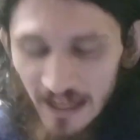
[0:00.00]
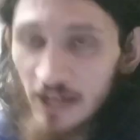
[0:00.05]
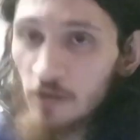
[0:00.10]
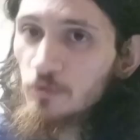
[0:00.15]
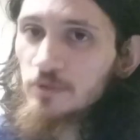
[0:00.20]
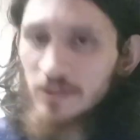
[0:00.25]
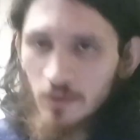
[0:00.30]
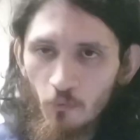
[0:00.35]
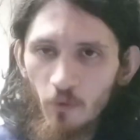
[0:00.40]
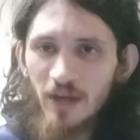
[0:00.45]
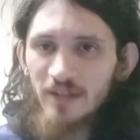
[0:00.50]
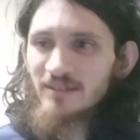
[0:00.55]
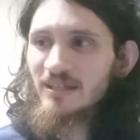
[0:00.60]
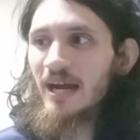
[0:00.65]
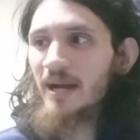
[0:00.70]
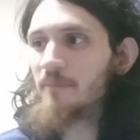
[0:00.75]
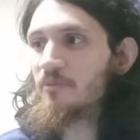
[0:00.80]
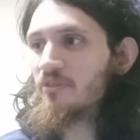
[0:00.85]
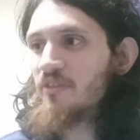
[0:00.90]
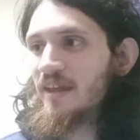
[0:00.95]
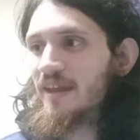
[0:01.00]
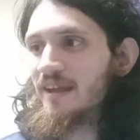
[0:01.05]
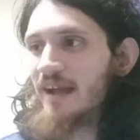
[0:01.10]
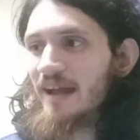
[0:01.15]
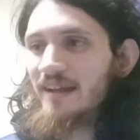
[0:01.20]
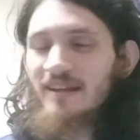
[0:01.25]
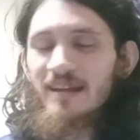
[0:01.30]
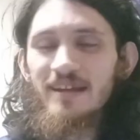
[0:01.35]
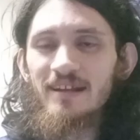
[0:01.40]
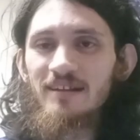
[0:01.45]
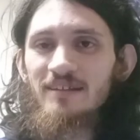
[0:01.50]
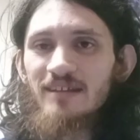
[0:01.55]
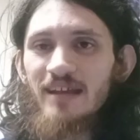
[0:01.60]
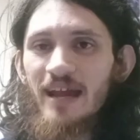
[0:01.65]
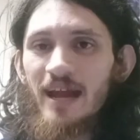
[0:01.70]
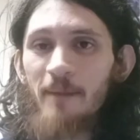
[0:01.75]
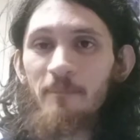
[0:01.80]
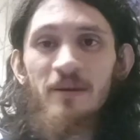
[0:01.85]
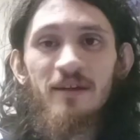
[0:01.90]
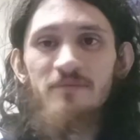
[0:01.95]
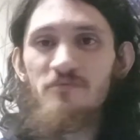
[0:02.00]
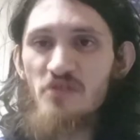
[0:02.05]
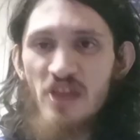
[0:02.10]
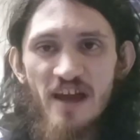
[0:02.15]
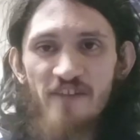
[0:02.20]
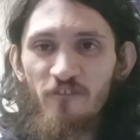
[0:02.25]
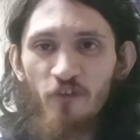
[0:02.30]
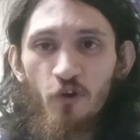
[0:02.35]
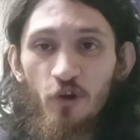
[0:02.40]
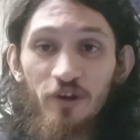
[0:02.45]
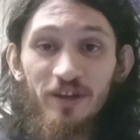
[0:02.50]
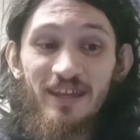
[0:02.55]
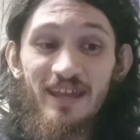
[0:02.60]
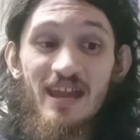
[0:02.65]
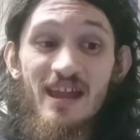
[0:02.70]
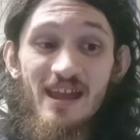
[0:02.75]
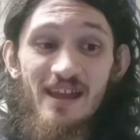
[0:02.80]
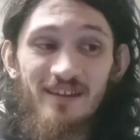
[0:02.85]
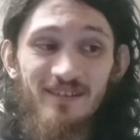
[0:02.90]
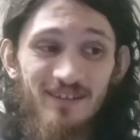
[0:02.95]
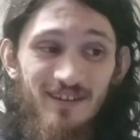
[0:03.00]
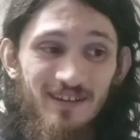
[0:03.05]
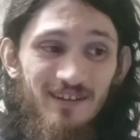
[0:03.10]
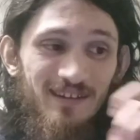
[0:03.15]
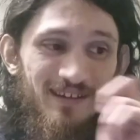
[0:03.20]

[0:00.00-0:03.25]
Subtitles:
It was a one-time thing. I hit a dab. Never again.